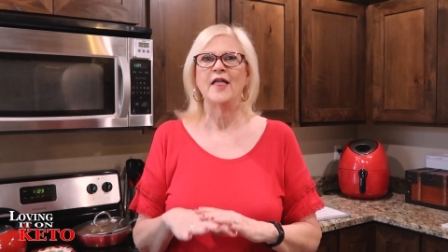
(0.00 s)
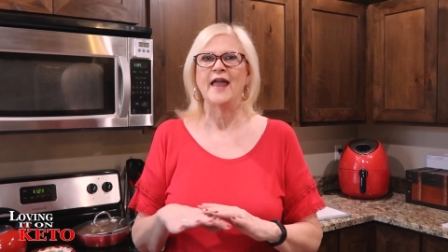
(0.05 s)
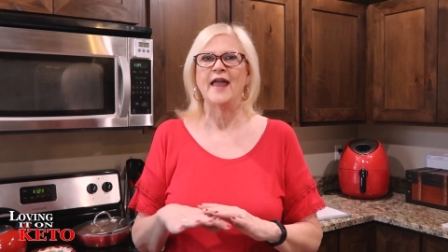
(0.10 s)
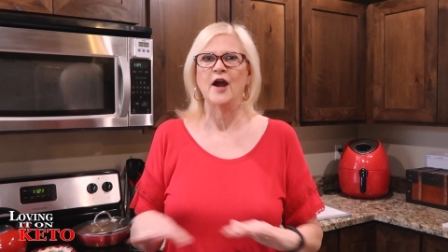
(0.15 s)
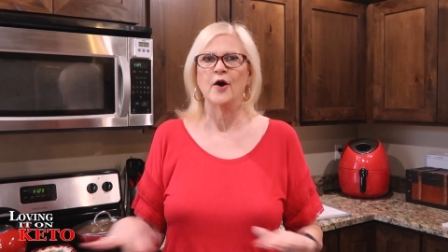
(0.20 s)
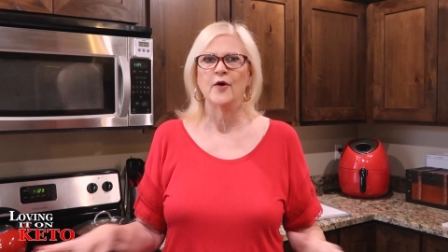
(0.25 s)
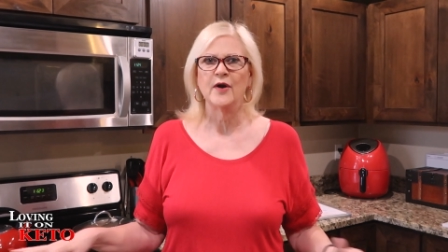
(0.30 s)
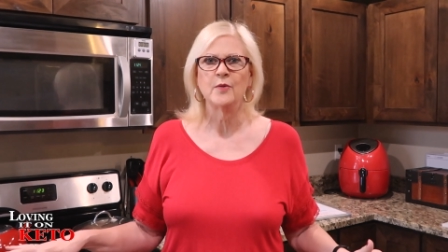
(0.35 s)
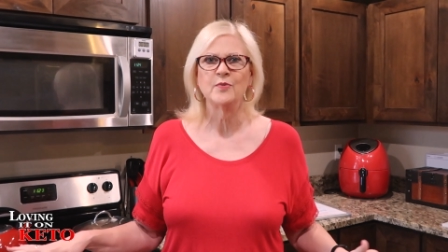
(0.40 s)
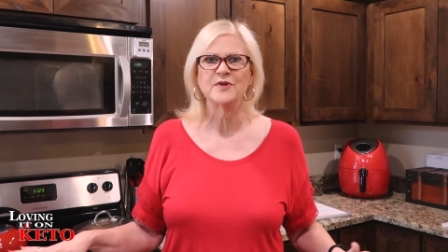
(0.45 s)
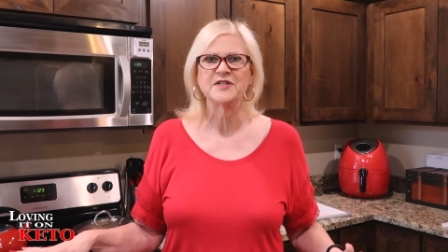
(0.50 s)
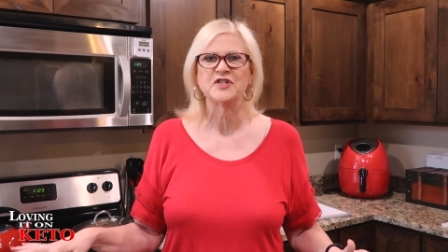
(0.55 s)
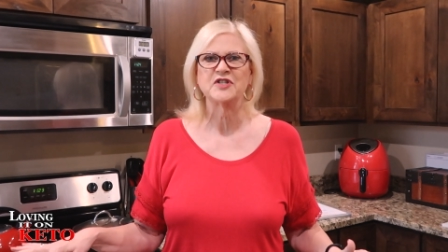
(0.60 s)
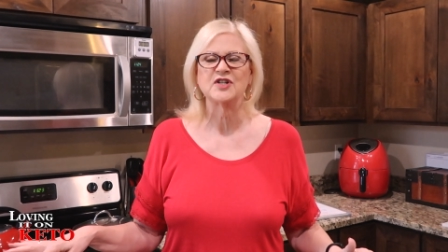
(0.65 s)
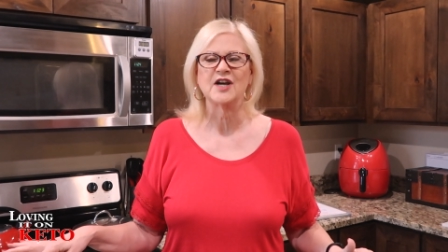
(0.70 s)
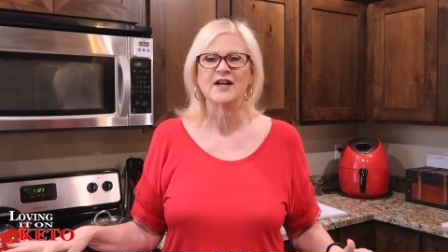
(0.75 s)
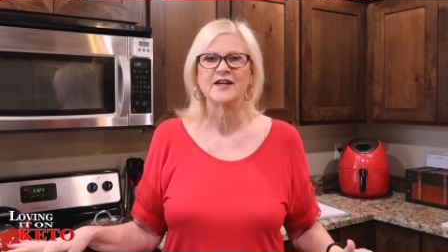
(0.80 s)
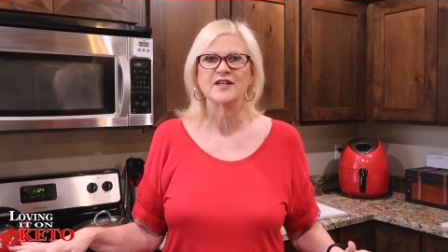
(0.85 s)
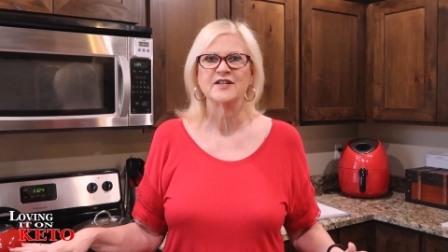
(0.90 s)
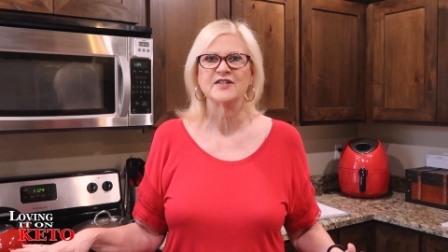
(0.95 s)
so Mary we went in
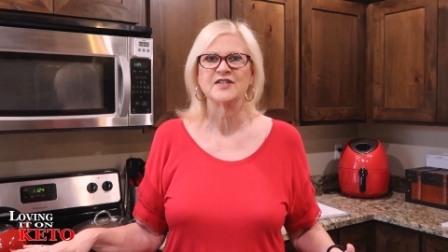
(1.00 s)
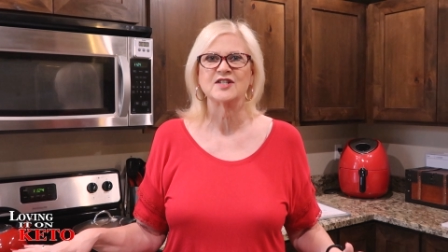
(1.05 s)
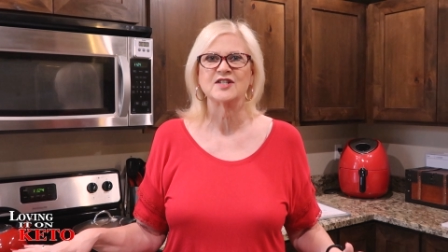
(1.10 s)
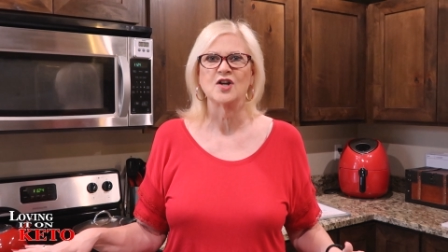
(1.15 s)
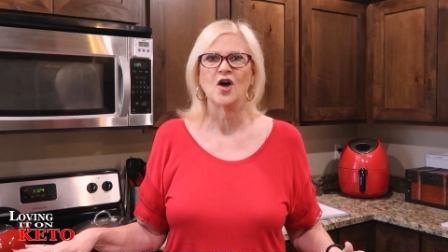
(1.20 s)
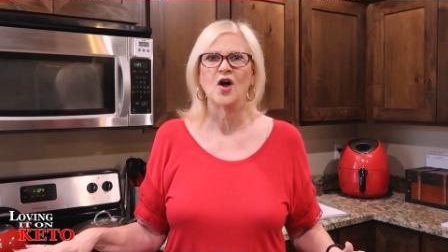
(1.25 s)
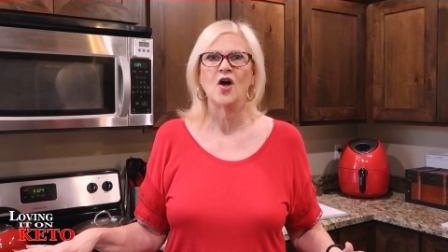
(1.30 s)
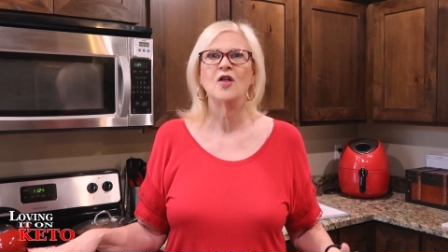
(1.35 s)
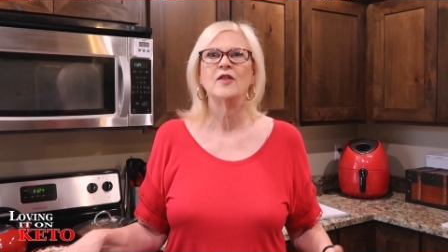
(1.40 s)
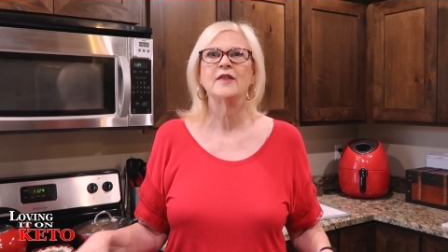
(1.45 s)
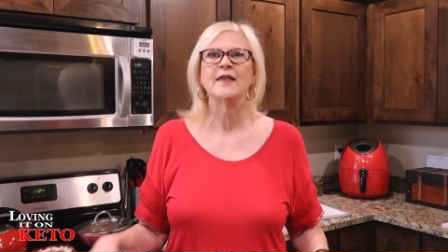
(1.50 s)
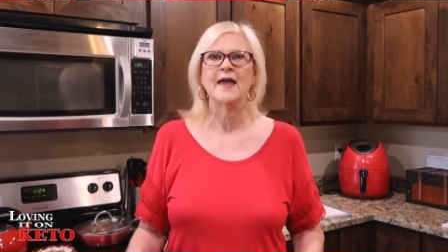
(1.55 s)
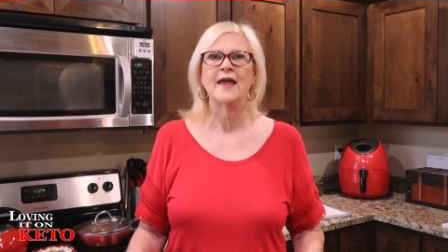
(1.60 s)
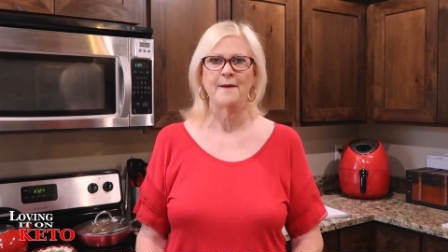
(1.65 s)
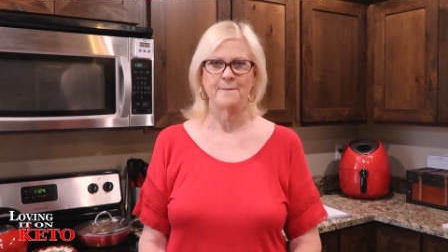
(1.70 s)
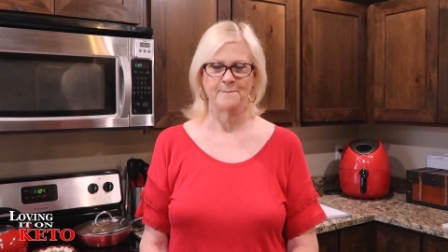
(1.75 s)
and yeah.